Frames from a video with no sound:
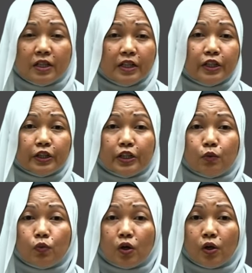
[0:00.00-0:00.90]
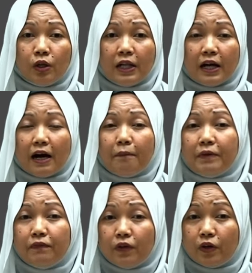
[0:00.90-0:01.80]
internal wall, upper
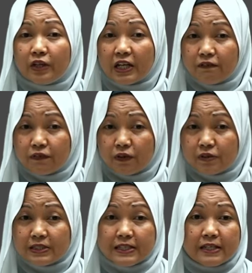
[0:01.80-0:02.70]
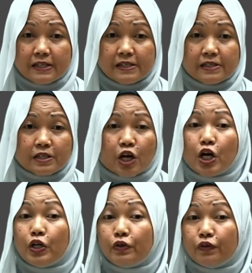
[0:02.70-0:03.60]
floor, ground floor, staircase,
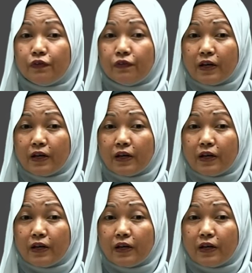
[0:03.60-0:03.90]
roof,